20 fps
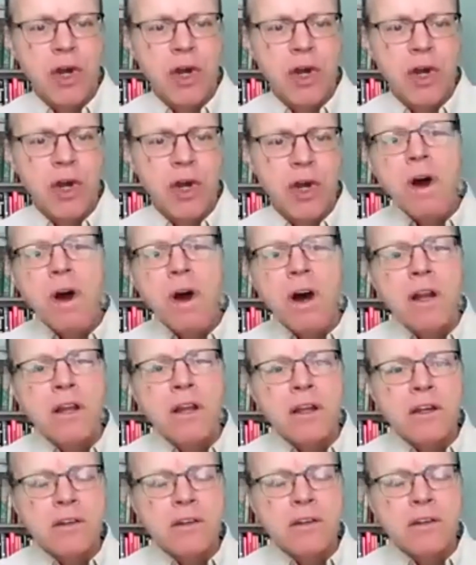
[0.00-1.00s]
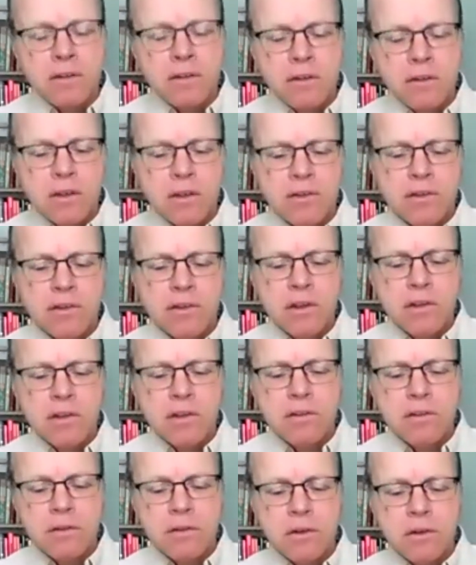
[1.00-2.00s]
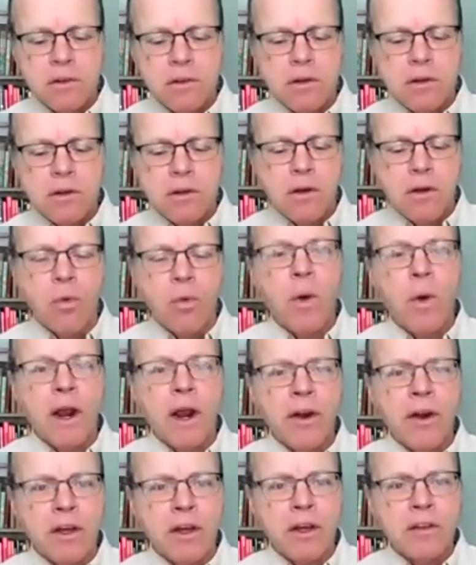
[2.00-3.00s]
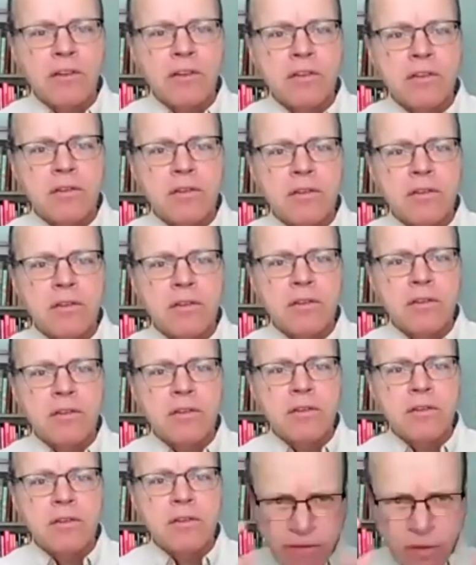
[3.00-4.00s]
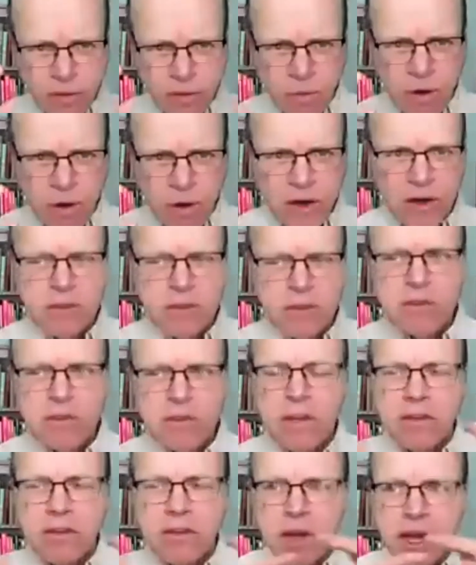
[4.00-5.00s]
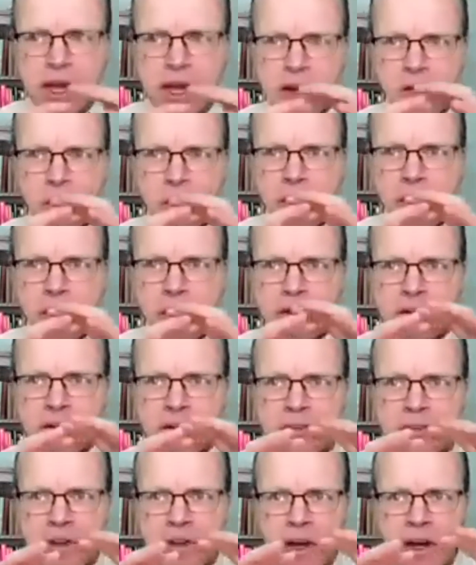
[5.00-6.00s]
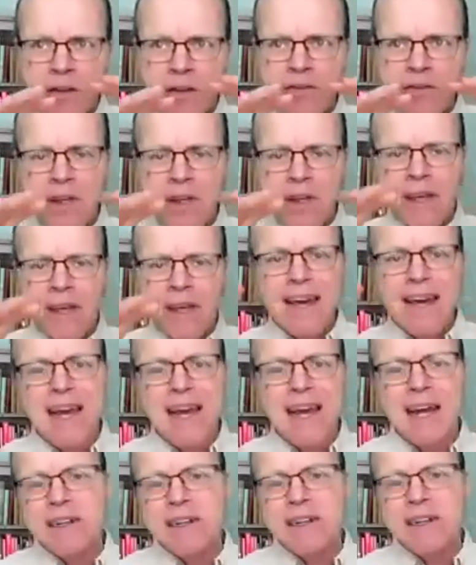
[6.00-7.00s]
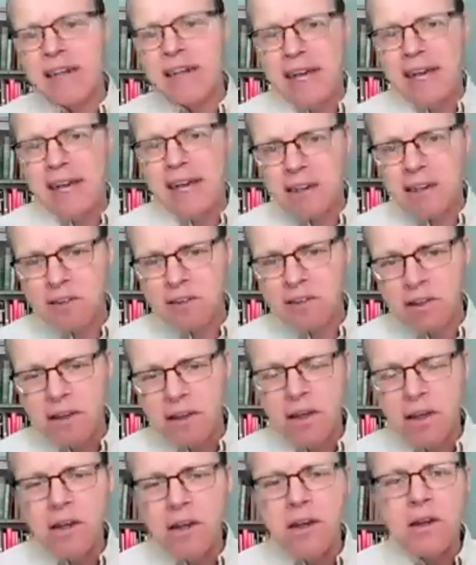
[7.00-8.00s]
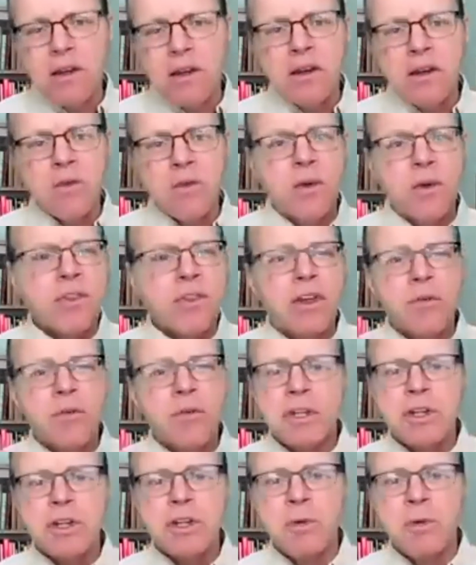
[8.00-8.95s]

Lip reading: So one is just awareness and reflection, self-awareness and awareness of the context within which you're